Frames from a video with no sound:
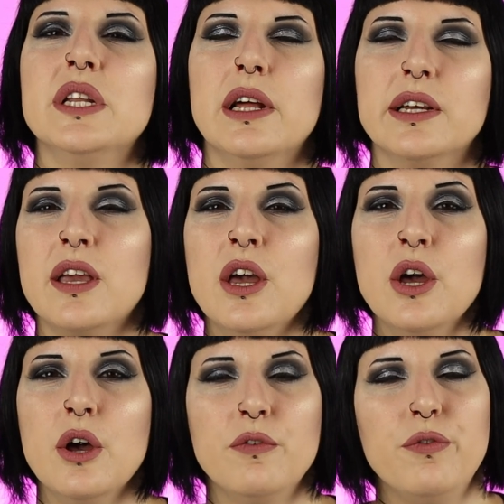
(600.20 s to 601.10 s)
and like
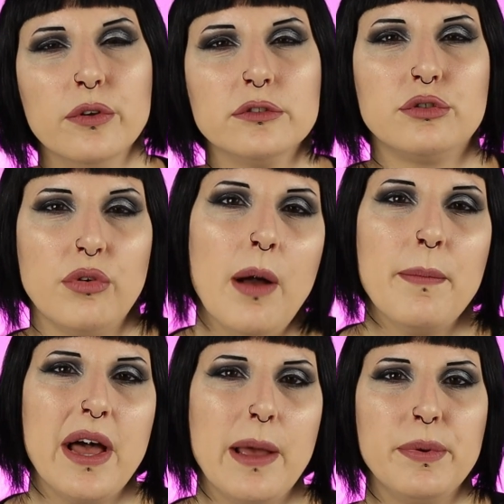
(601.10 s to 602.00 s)
full
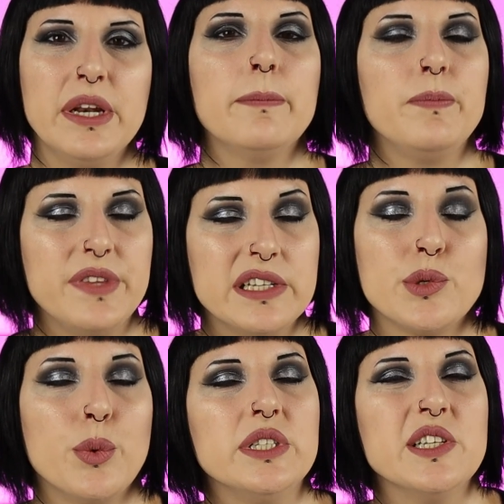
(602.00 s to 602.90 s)
drama happening.
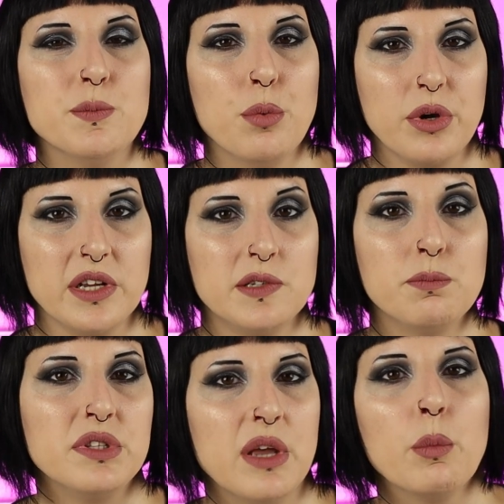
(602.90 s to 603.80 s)
That's what this book is,
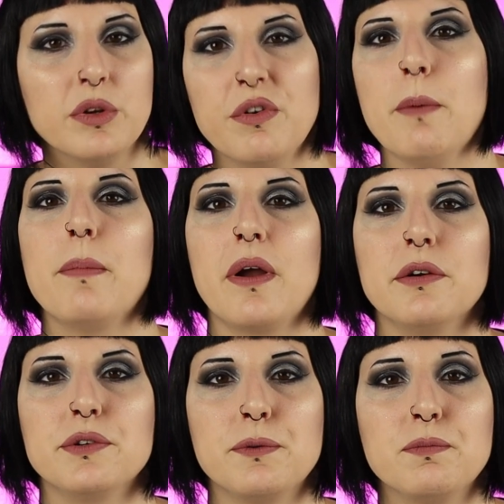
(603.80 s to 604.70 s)
but then with
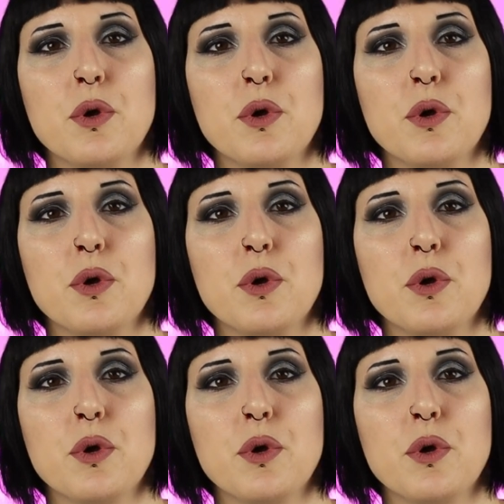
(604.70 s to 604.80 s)
vampires.